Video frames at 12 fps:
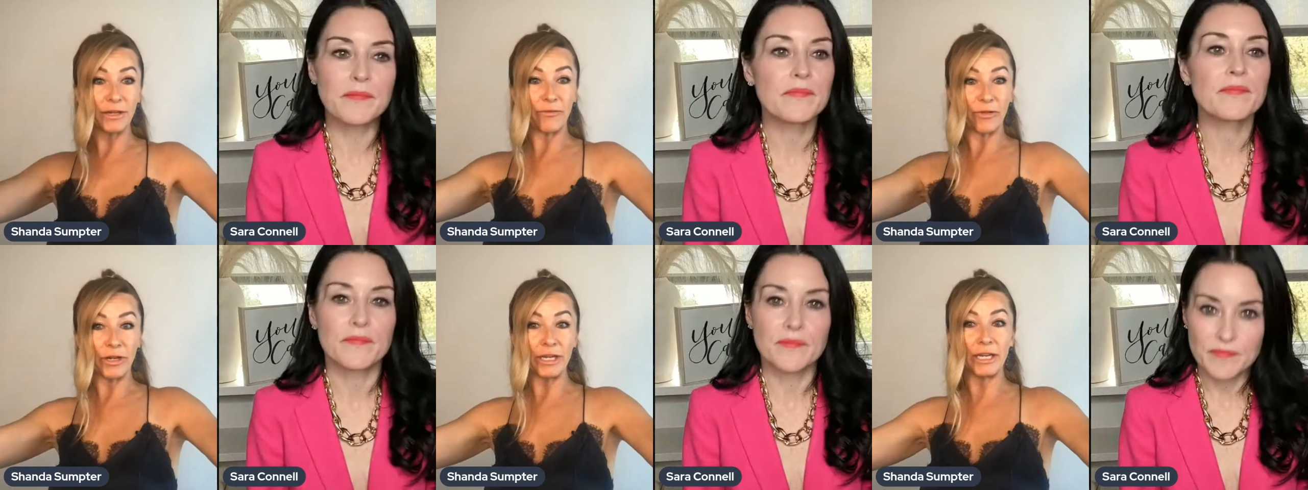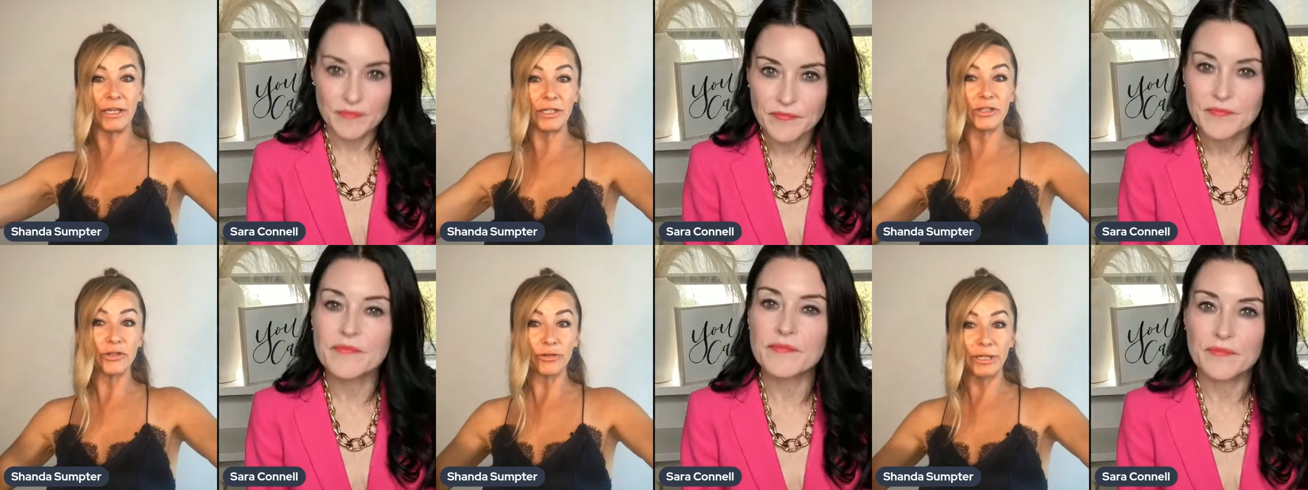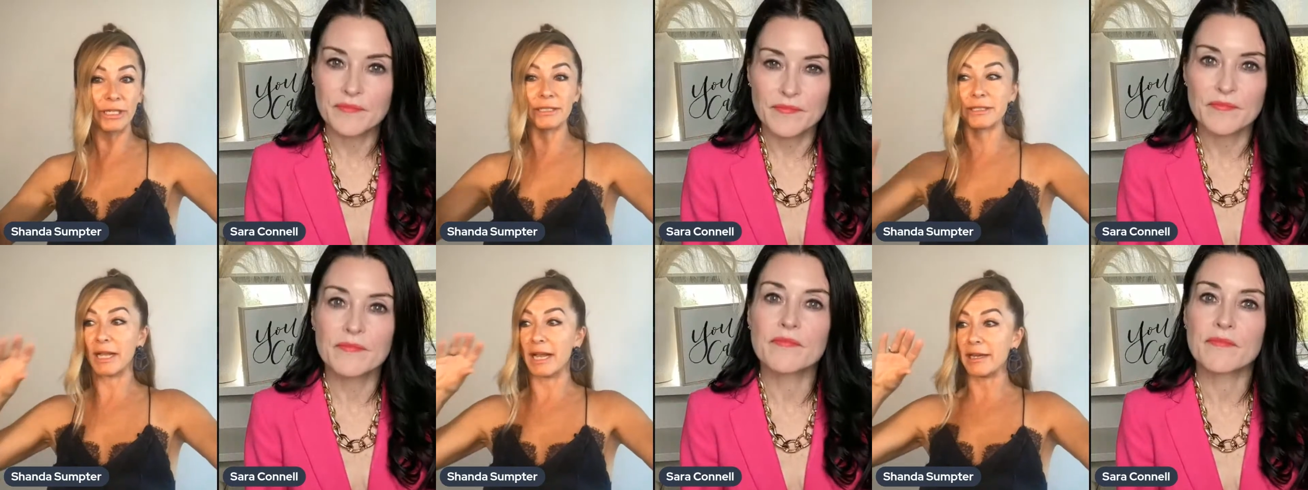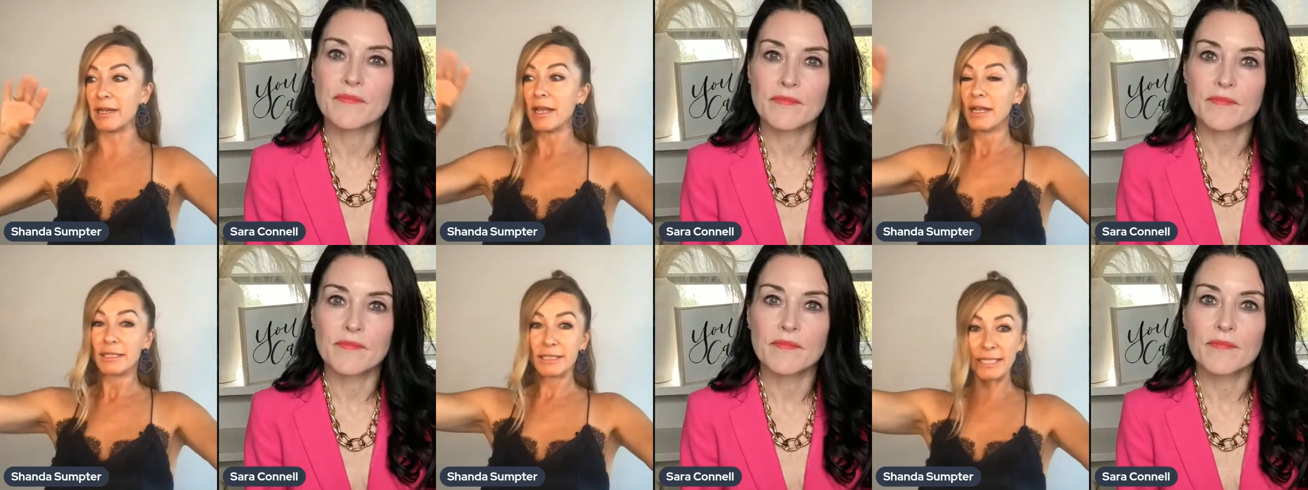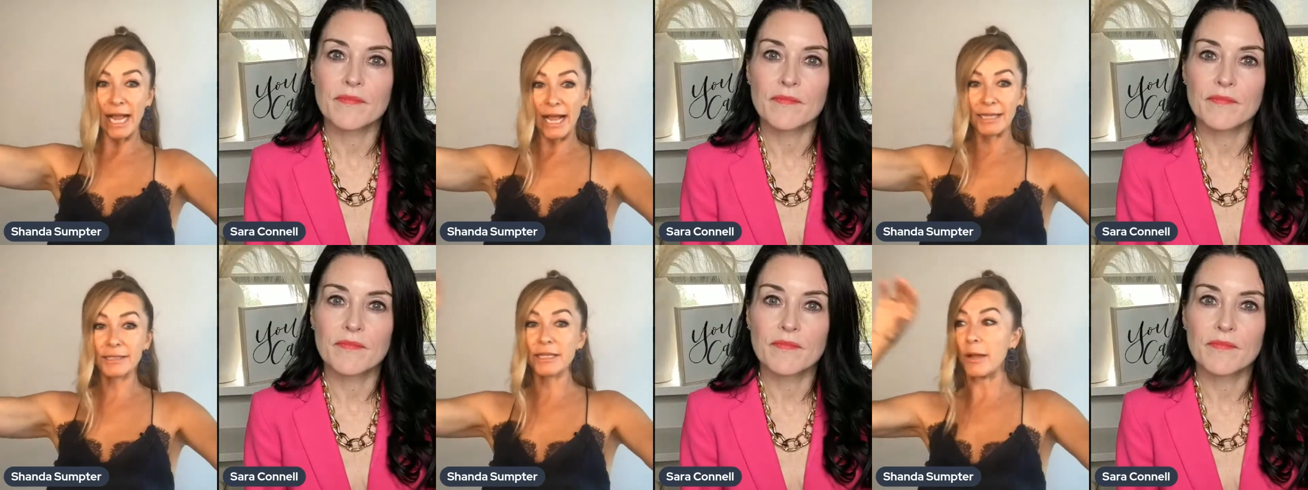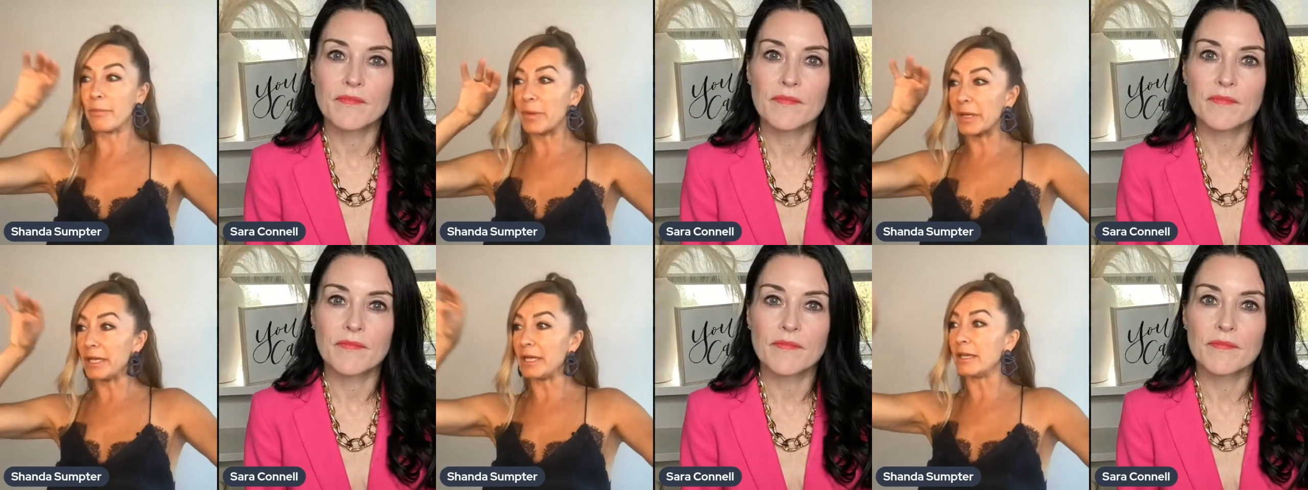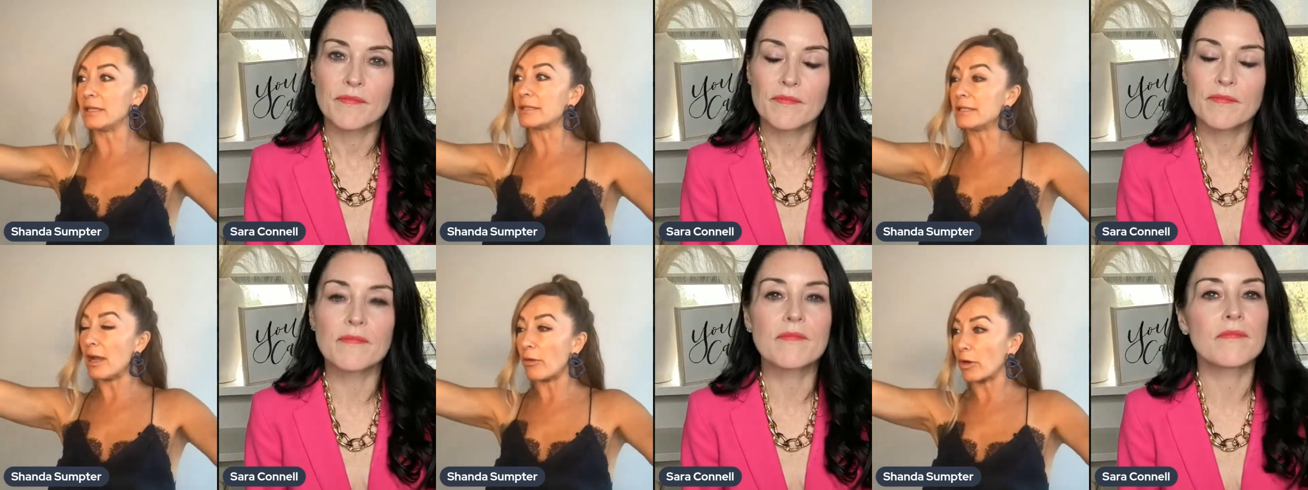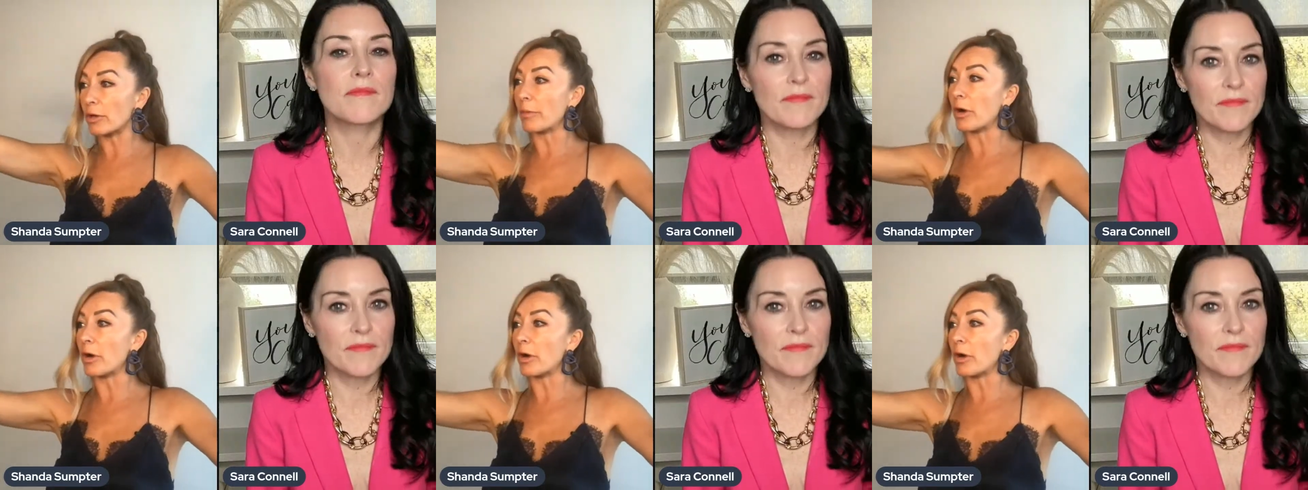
Speaker 1: different industries like SaaS companies, network mm.